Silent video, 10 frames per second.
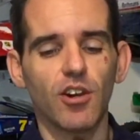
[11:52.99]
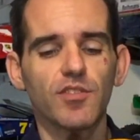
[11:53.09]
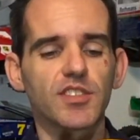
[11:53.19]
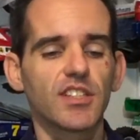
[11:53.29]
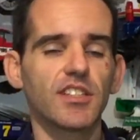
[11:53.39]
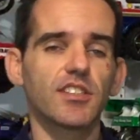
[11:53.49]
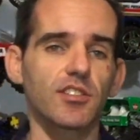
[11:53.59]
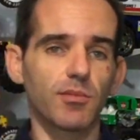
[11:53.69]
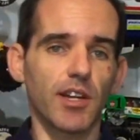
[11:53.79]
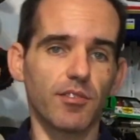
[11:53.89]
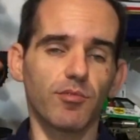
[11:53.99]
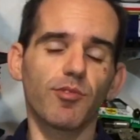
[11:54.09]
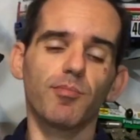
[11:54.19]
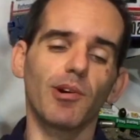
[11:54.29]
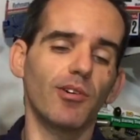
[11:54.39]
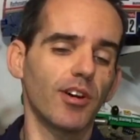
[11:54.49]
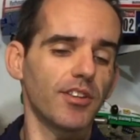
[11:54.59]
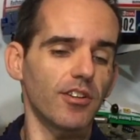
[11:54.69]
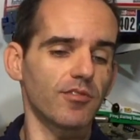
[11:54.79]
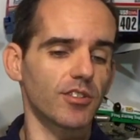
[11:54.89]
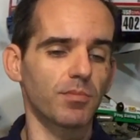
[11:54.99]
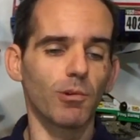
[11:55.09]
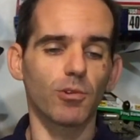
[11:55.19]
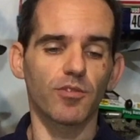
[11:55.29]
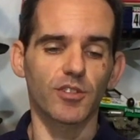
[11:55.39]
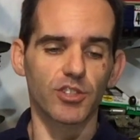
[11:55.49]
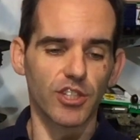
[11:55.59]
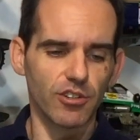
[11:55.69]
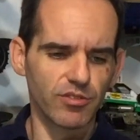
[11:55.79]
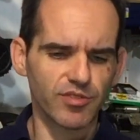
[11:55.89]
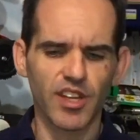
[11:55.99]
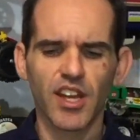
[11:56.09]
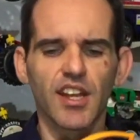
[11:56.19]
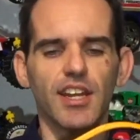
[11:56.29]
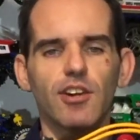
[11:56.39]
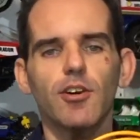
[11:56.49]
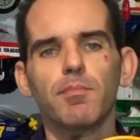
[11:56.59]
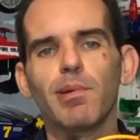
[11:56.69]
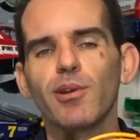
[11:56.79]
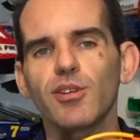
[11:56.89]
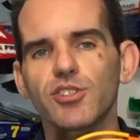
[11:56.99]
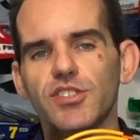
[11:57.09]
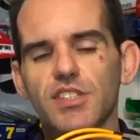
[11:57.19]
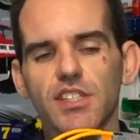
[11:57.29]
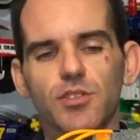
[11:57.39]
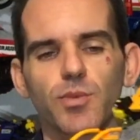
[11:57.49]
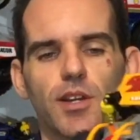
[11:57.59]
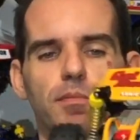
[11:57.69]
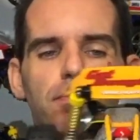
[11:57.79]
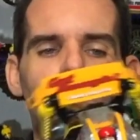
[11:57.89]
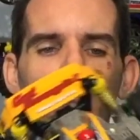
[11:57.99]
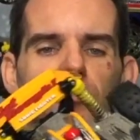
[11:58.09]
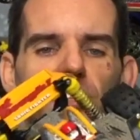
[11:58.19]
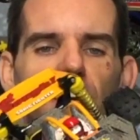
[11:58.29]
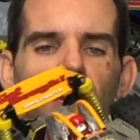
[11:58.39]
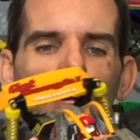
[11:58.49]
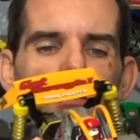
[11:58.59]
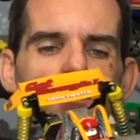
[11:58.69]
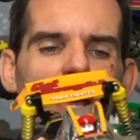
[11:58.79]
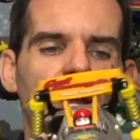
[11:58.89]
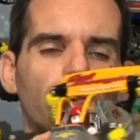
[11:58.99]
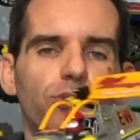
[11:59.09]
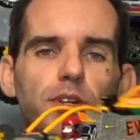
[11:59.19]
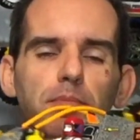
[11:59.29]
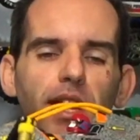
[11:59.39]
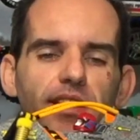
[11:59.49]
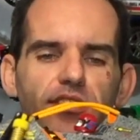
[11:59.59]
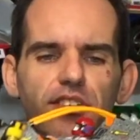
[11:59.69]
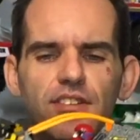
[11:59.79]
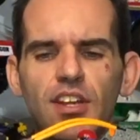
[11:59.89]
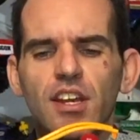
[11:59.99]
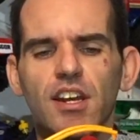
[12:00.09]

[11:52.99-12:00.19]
Obviously this is the one from behind that I've just pulled off the shelf. Now I purchased this one built and already painted.